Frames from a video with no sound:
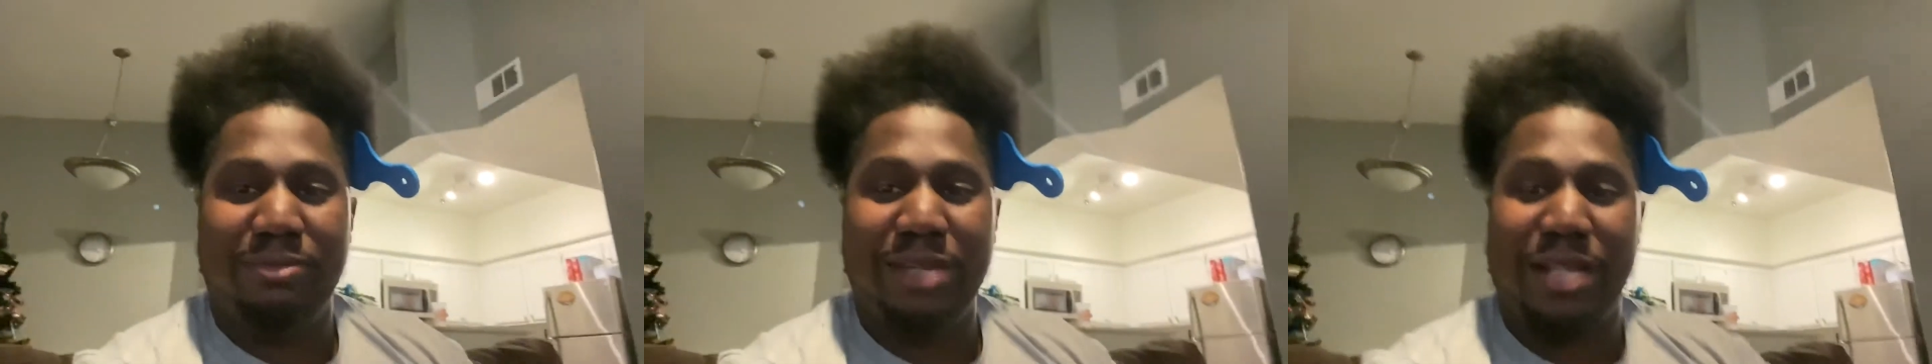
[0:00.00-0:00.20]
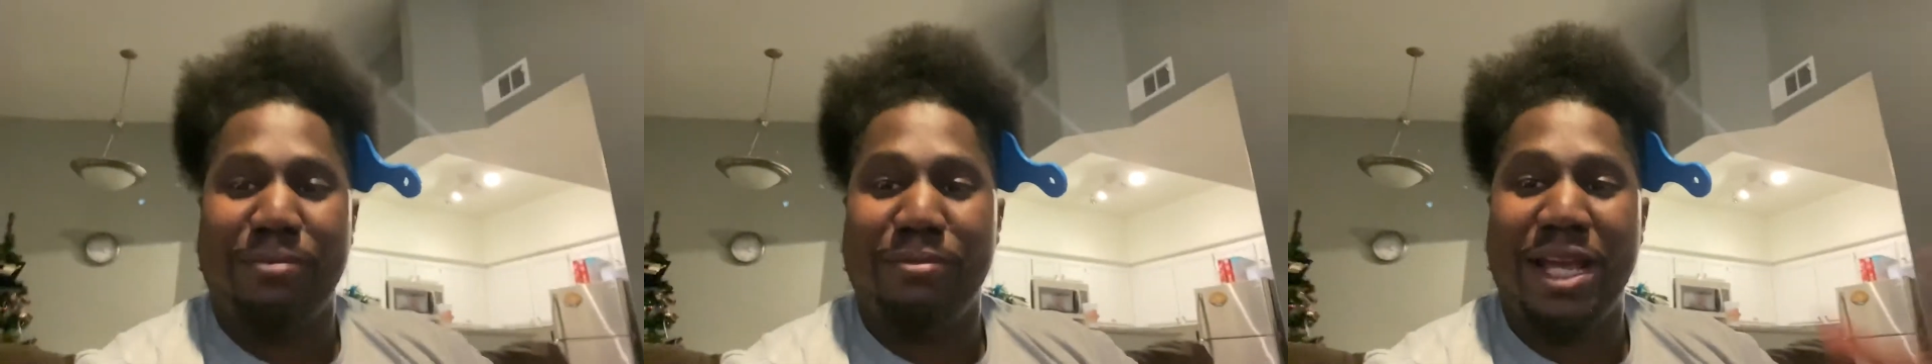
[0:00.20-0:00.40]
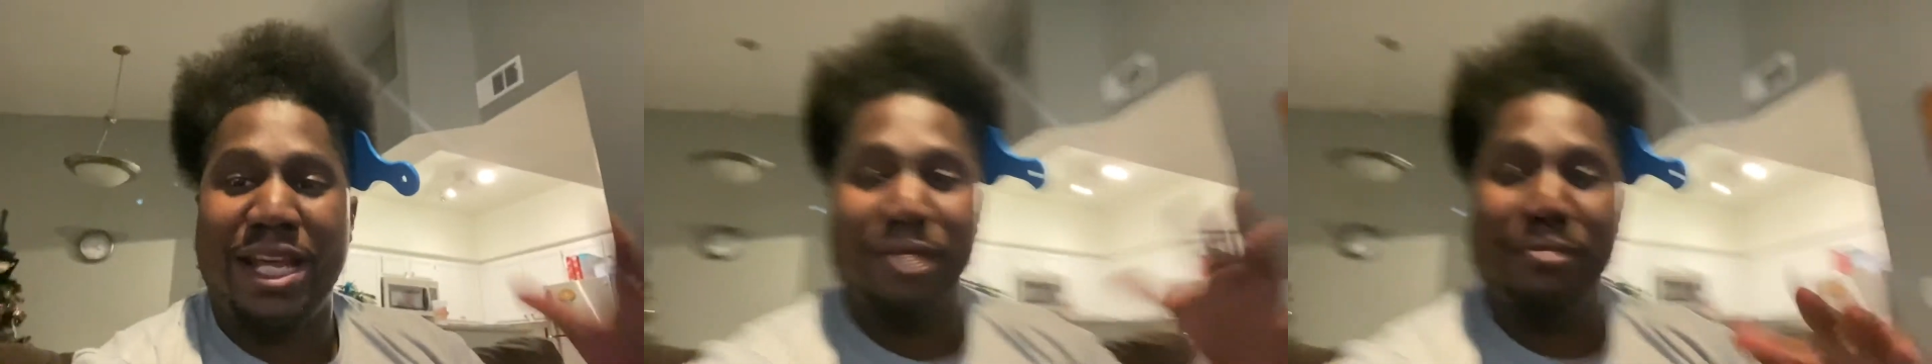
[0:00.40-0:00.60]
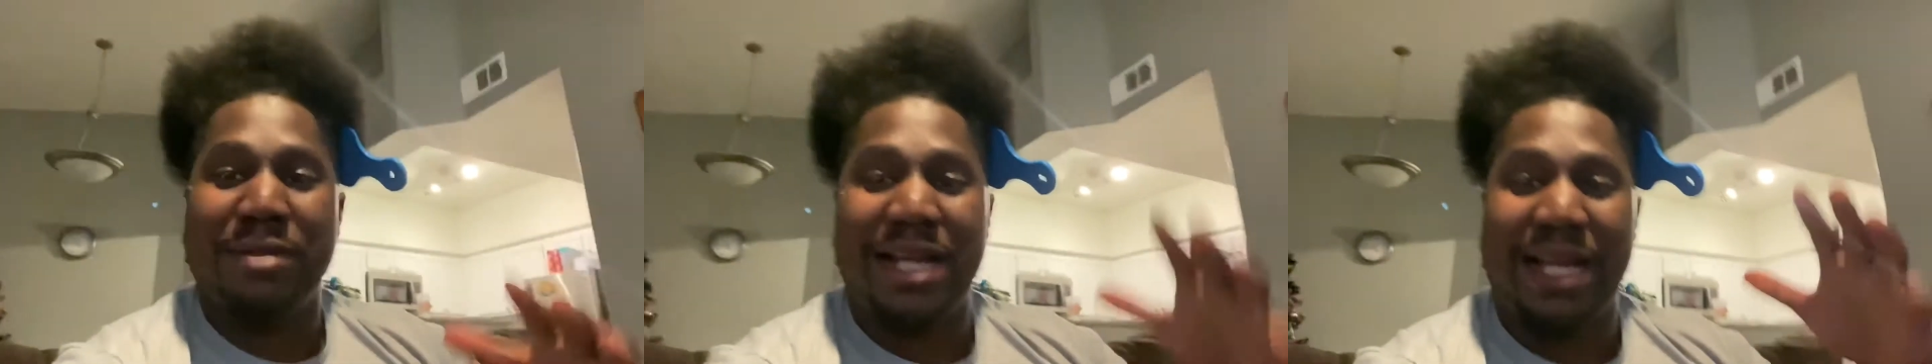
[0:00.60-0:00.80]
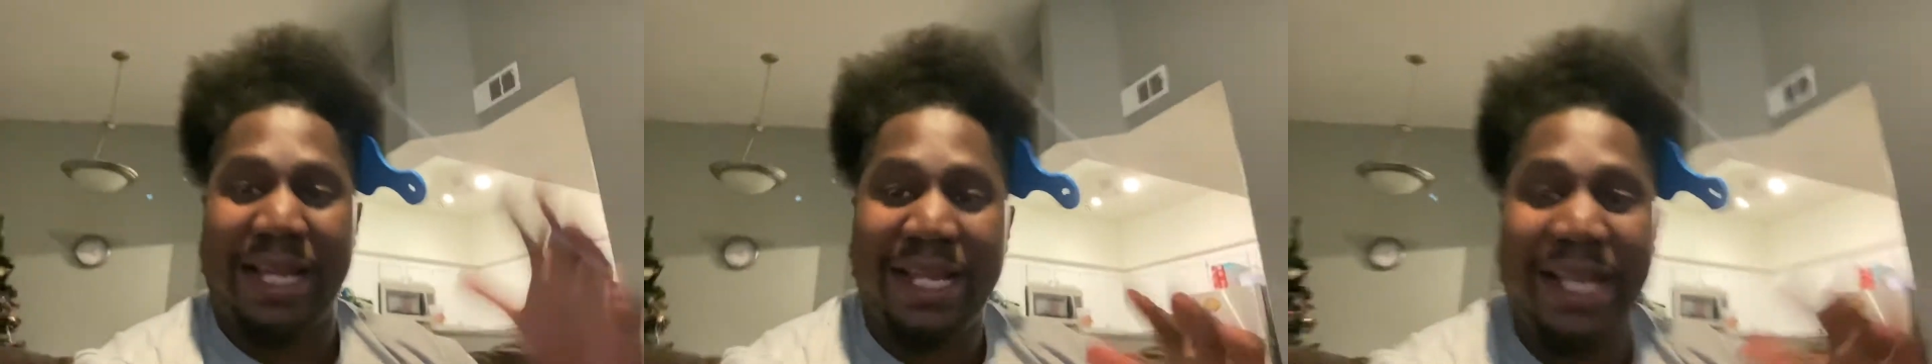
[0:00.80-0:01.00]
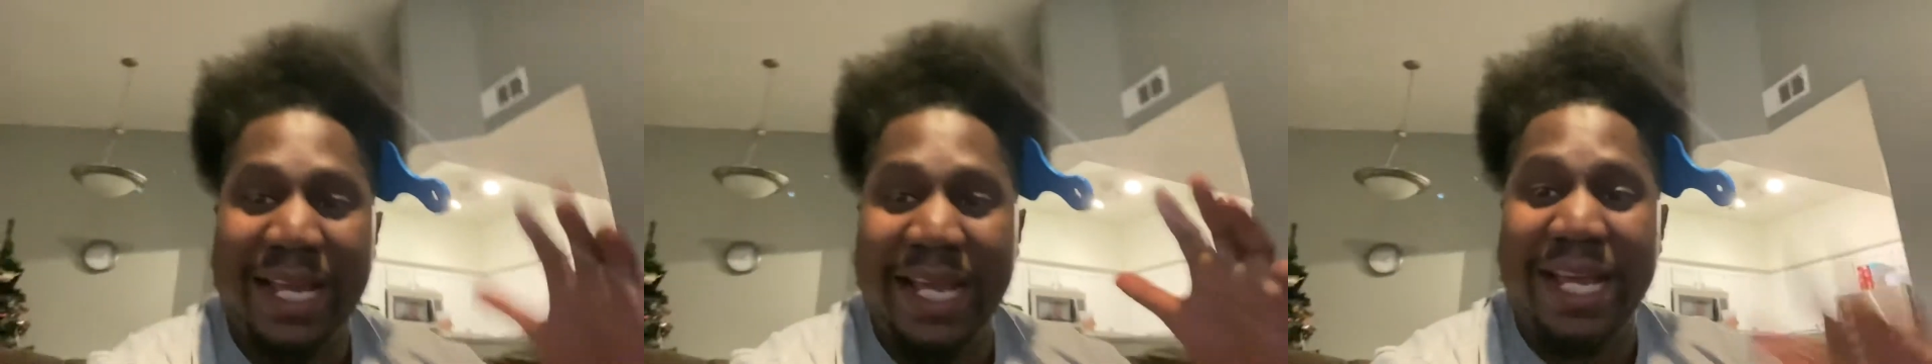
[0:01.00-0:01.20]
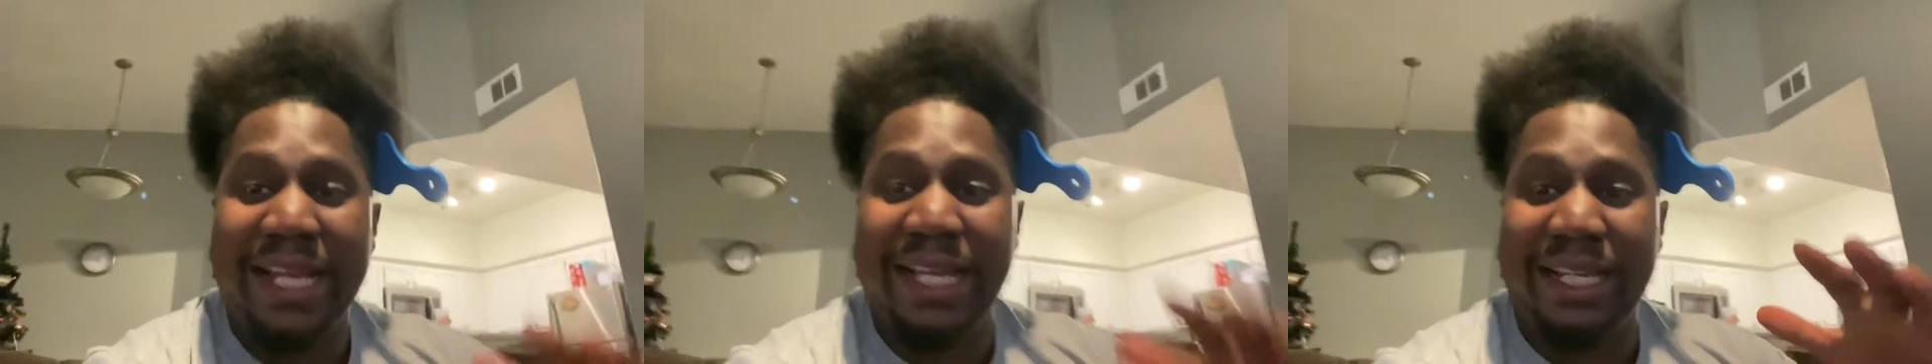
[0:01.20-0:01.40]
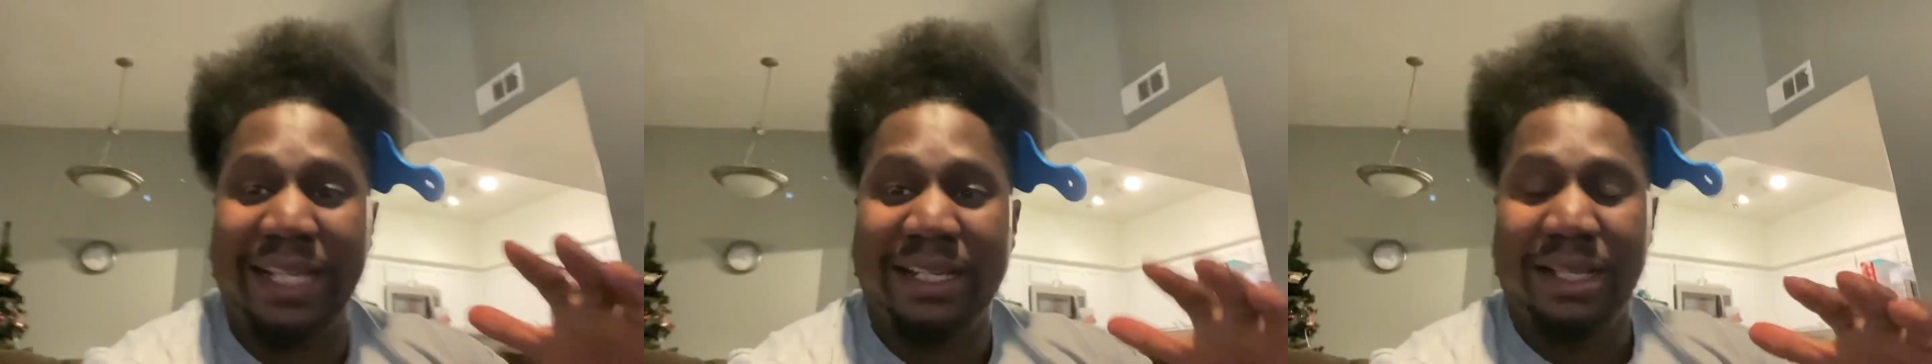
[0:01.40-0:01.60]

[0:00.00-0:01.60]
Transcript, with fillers: make my head